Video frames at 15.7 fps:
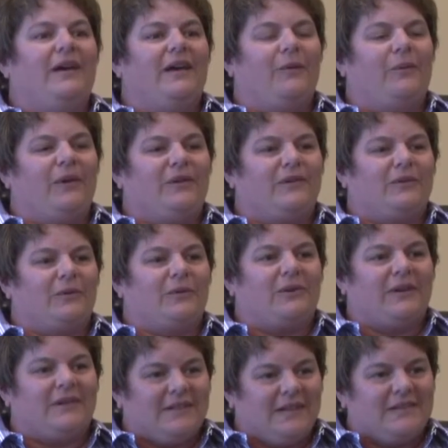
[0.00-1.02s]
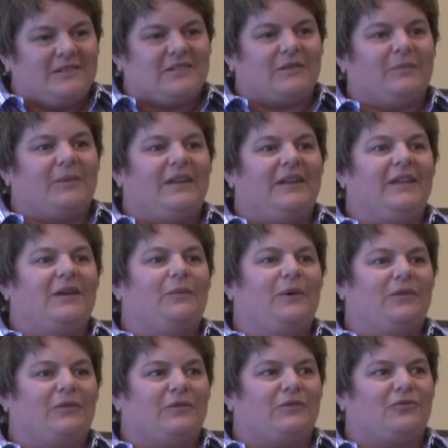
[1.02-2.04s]
and went to an orientation meeting and
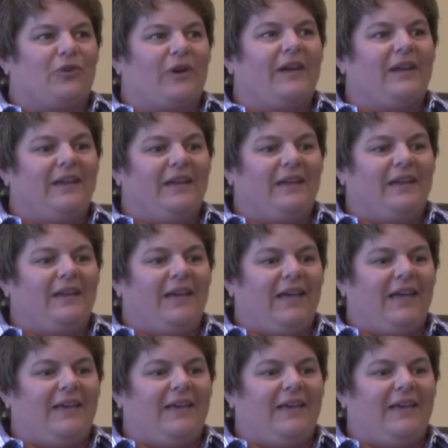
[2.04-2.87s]
went through the training,